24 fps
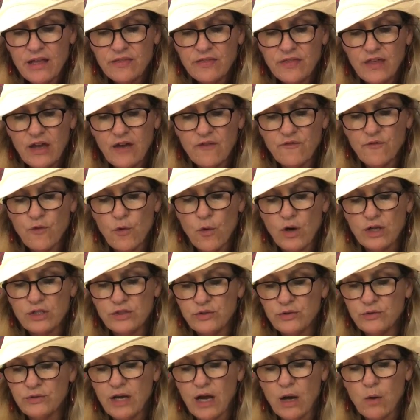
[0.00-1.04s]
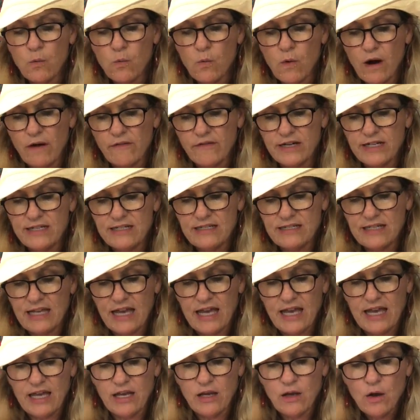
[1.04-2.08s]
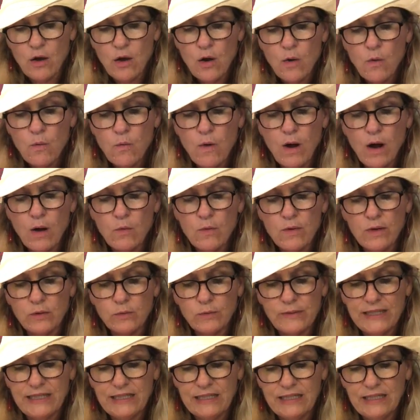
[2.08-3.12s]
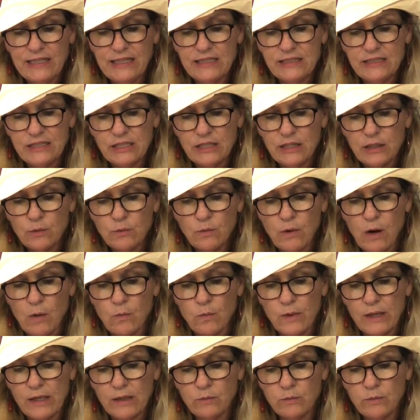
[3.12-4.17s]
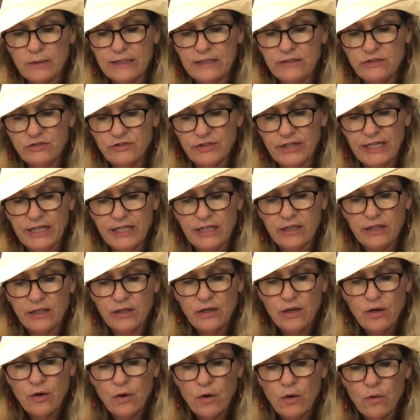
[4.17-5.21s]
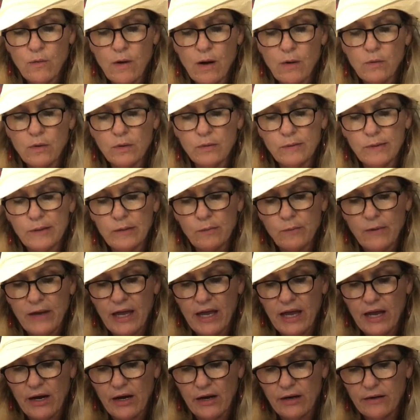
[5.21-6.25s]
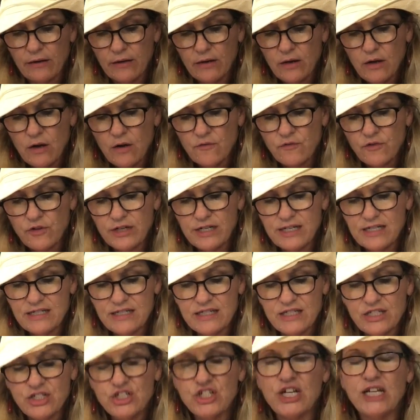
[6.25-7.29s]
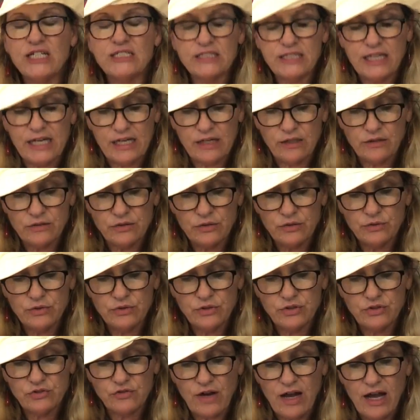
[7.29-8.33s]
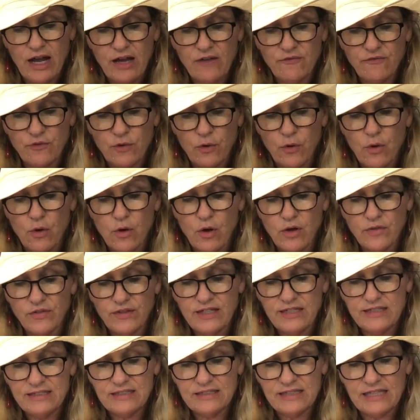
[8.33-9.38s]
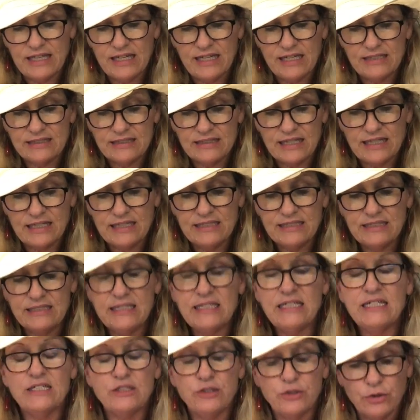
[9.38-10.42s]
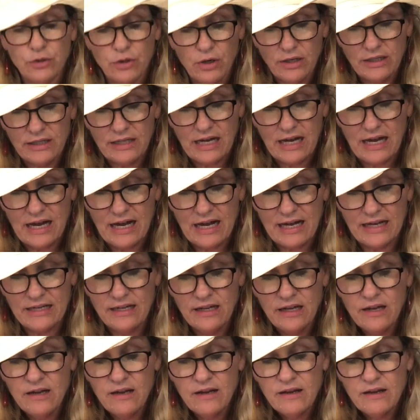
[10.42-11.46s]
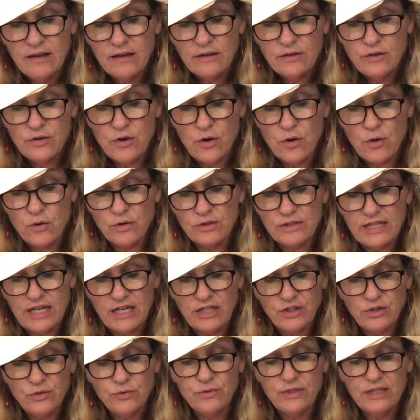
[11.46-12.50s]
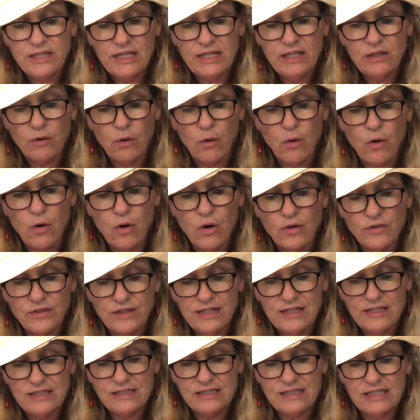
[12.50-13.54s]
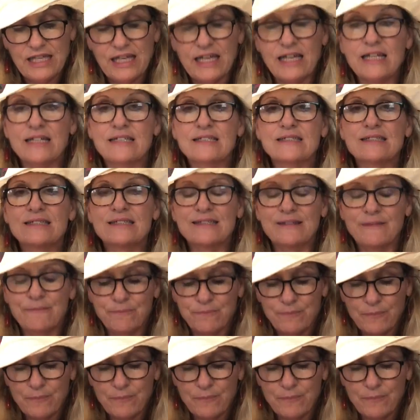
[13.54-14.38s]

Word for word: Therefore, do not worry, saying, What will we eat? What will we drink? Or what will we wear? For it is the Gentiles who strive for all these things, and indeed your God knows that you need all these things.